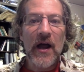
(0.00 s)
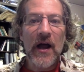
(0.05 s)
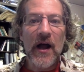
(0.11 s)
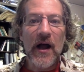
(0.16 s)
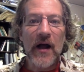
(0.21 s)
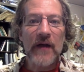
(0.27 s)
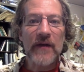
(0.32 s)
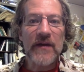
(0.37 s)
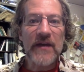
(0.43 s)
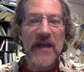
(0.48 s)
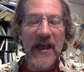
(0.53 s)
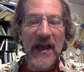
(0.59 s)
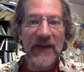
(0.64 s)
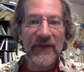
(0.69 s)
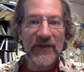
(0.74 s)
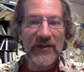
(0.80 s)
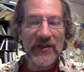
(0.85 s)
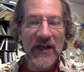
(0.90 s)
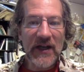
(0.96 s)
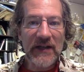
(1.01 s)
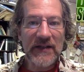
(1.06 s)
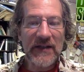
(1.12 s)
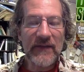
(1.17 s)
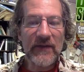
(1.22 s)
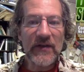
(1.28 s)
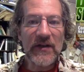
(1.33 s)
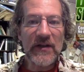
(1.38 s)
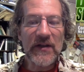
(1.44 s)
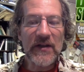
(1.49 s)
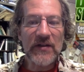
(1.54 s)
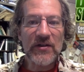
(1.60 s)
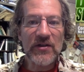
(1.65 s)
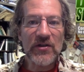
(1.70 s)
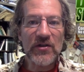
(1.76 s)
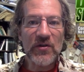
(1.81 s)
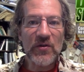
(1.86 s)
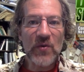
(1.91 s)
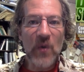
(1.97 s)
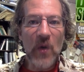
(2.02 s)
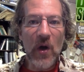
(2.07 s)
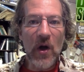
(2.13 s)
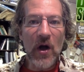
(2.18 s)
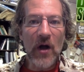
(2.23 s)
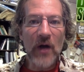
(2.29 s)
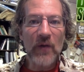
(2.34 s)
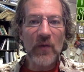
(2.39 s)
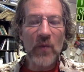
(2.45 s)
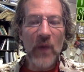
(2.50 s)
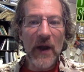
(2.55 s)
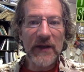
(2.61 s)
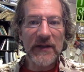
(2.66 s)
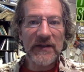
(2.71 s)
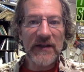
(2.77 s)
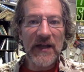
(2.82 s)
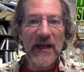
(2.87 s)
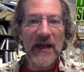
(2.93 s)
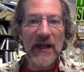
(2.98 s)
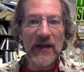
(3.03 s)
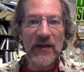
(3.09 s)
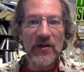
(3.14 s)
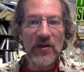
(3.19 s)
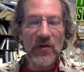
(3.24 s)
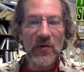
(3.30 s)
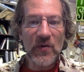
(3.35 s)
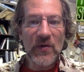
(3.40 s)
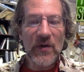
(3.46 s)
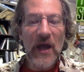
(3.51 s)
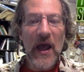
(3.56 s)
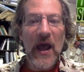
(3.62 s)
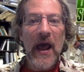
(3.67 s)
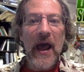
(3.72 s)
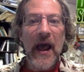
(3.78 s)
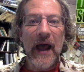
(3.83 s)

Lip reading: The Canvas activity that's due on Wednesday at noon